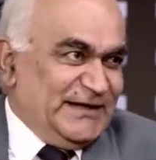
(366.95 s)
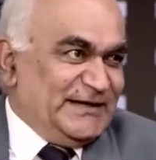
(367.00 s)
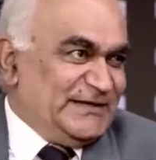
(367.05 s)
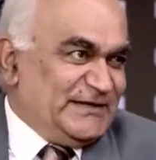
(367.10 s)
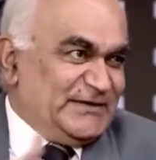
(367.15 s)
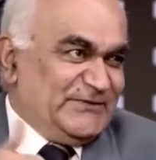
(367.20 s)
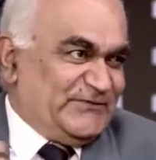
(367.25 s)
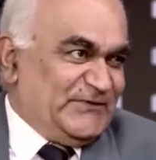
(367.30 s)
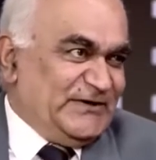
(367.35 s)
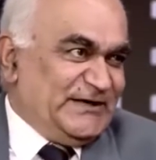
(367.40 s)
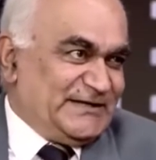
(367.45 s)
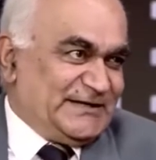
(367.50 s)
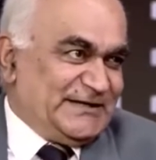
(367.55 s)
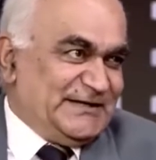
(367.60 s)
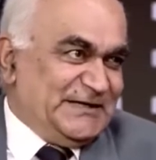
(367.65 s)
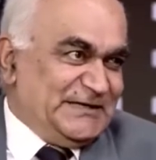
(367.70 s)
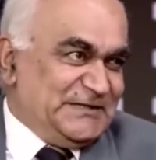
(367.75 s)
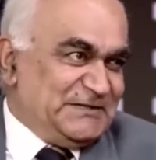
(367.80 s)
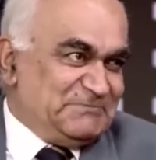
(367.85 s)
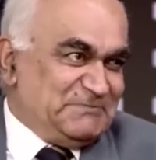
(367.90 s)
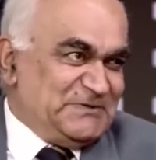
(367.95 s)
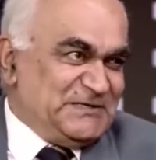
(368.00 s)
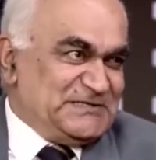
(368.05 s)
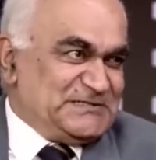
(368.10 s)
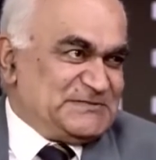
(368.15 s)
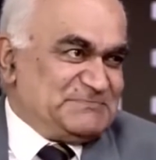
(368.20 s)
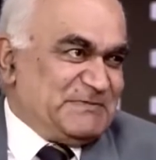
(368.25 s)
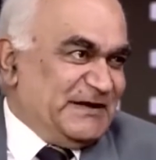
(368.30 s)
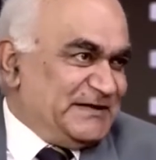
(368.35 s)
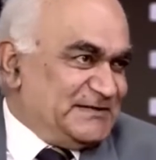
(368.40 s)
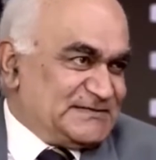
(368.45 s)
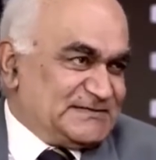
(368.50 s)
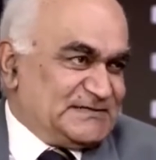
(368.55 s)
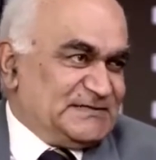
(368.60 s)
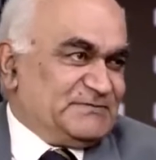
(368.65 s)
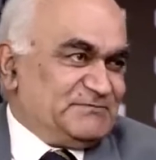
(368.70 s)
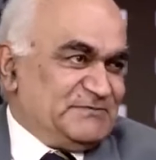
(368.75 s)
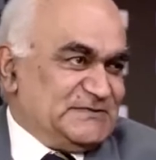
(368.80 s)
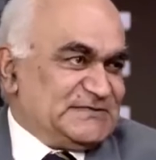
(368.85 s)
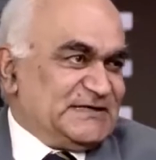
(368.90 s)
and defeat enemies'
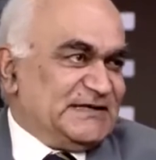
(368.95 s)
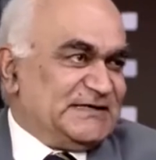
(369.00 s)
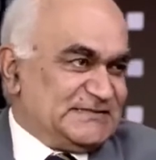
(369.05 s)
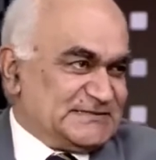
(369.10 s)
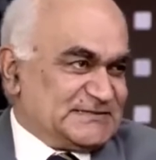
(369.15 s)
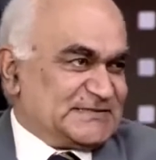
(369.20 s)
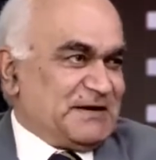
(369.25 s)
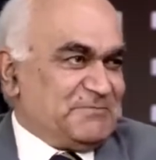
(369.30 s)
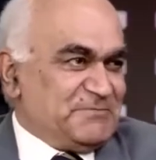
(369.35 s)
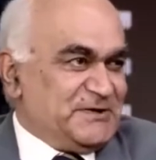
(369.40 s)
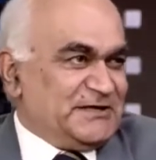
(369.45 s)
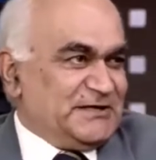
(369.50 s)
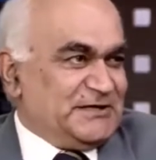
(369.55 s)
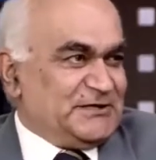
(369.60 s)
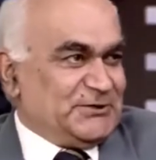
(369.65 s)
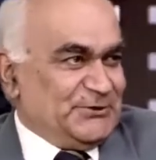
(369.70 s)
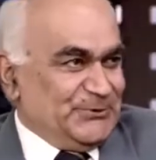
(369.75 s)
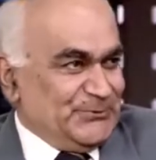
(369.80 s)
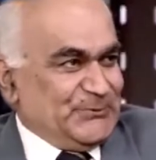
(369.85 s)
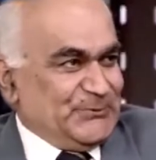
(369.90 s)
ballistic missiles coming at